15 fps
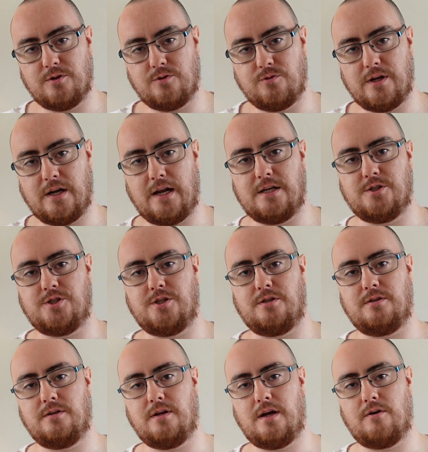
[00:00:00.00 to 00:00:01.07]
Unreal
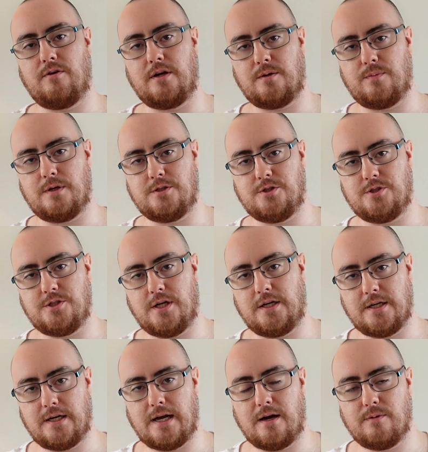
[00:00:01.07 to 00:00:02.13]
Engine, I recommend you check
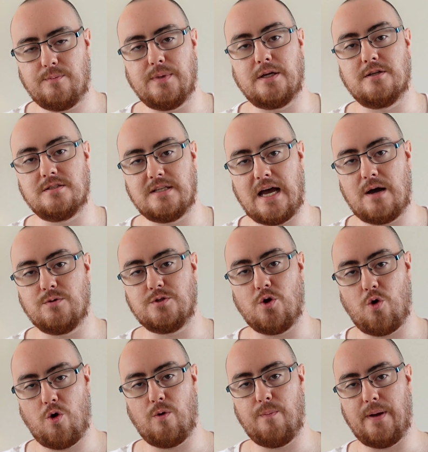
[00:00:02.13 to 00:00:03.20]
it out because that was
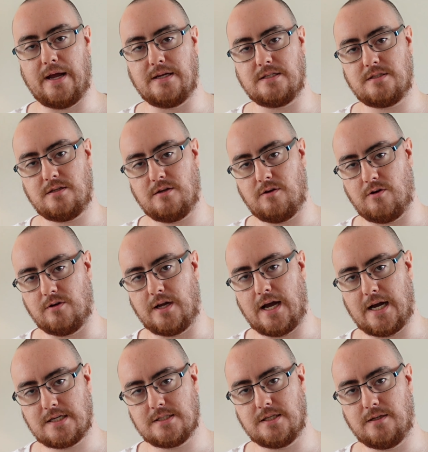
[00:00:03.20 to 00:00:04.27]
all based on
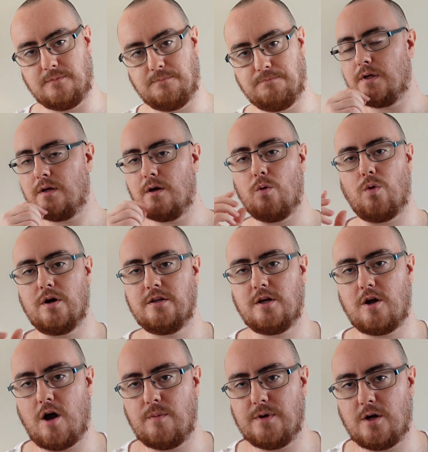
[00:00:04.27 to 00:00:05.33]
Haxe. One of the
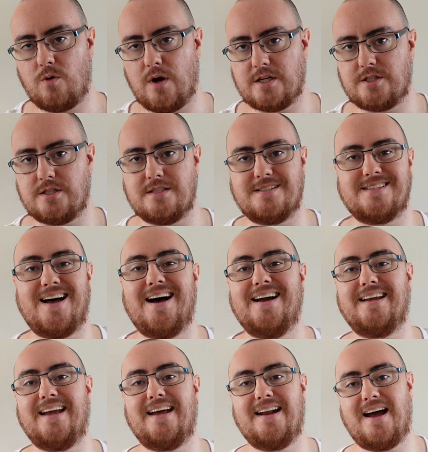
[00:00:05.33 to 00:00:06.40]
common questions that I
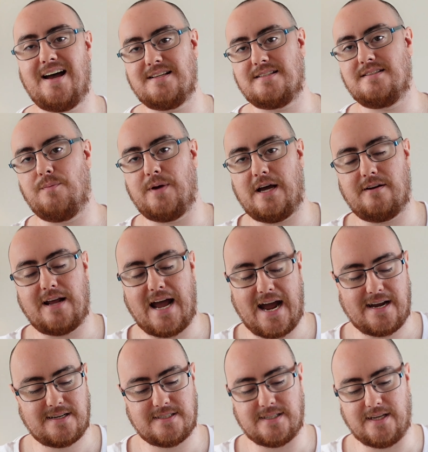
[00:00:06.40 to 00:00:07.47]
get asked about
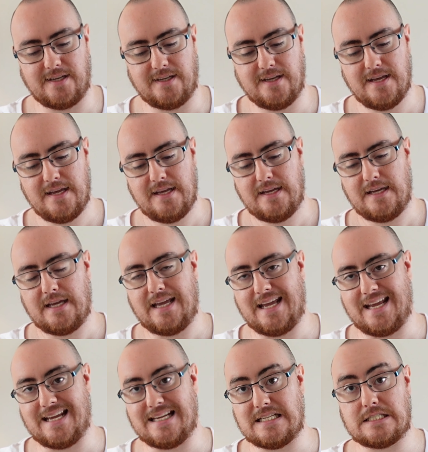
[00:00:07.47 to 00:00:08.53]
Haxe
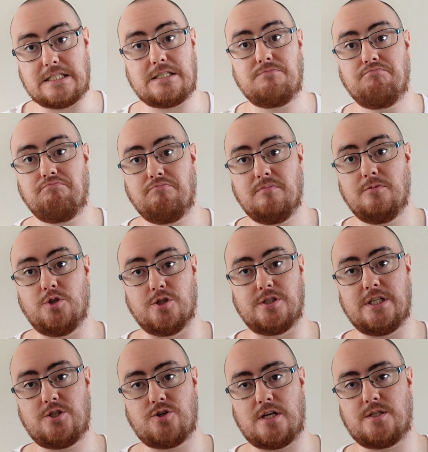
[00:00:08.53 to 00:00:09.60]
is, does
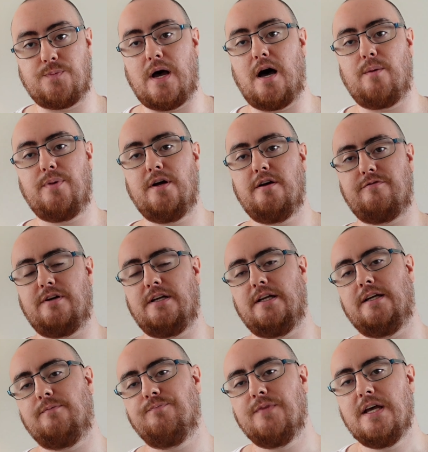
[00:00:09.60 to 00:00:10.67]
it transpile perfectly?